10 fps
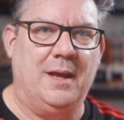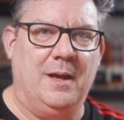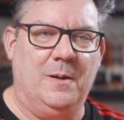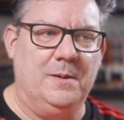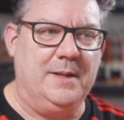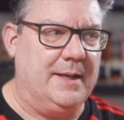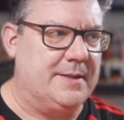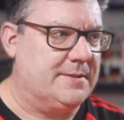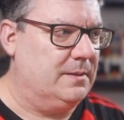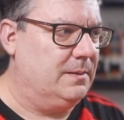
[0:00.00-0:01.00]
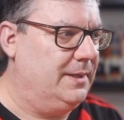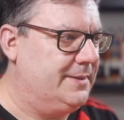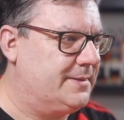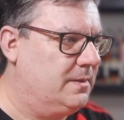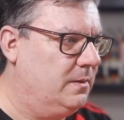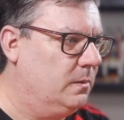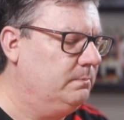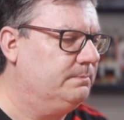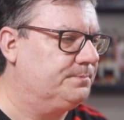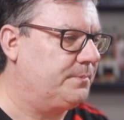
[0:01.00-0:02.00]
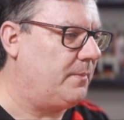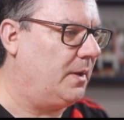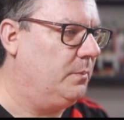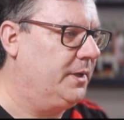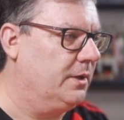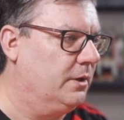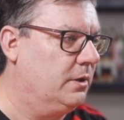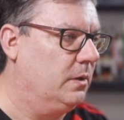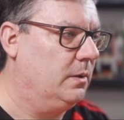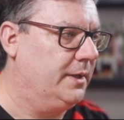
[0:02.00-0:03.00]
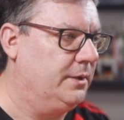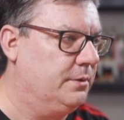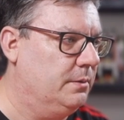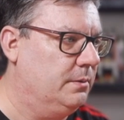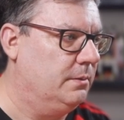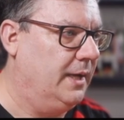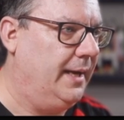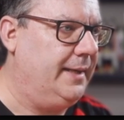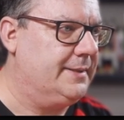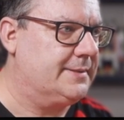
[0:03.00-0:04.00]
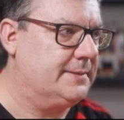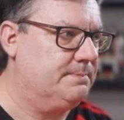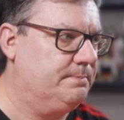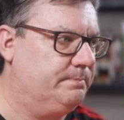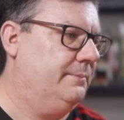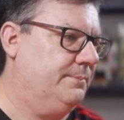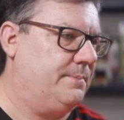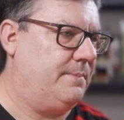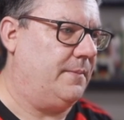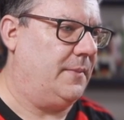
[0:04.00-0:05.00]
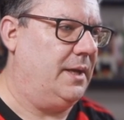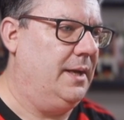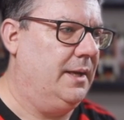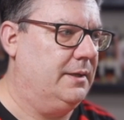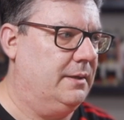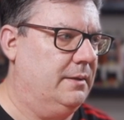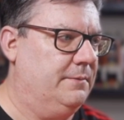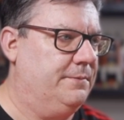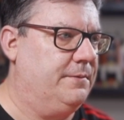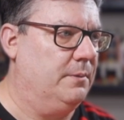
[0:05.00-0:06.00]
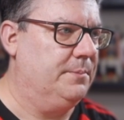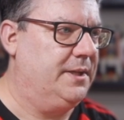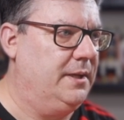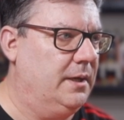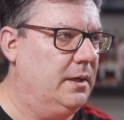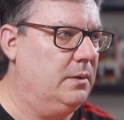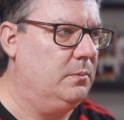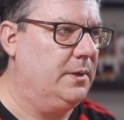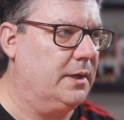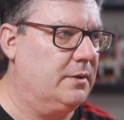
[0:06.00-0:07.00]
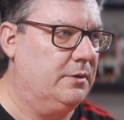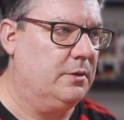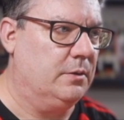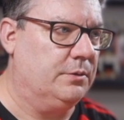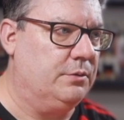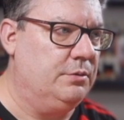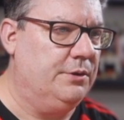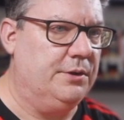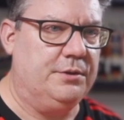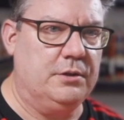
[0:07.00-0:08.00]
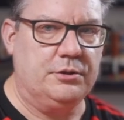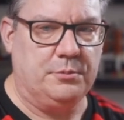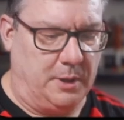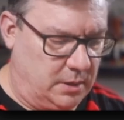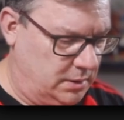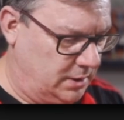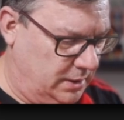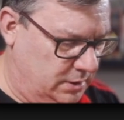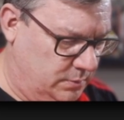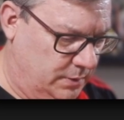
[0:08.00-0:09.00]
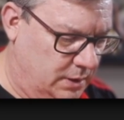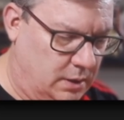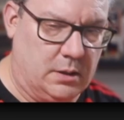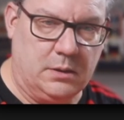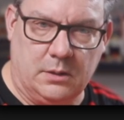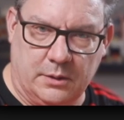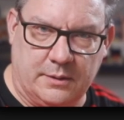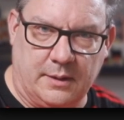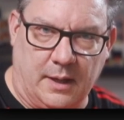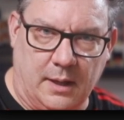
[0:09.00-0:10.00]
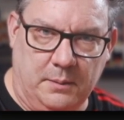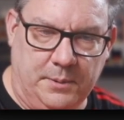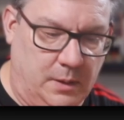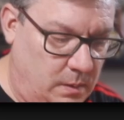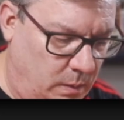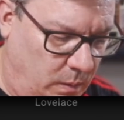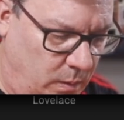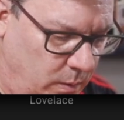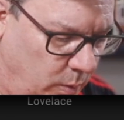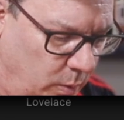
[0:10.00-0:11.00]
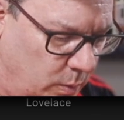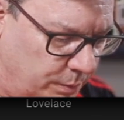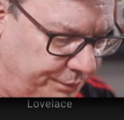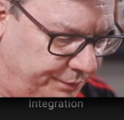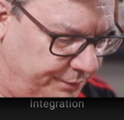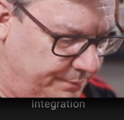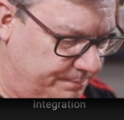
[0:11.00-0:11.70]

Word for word: Okay, so let's go. We're going to go into HACS, and from here, we are going to go to the search bar and we are going to type horse.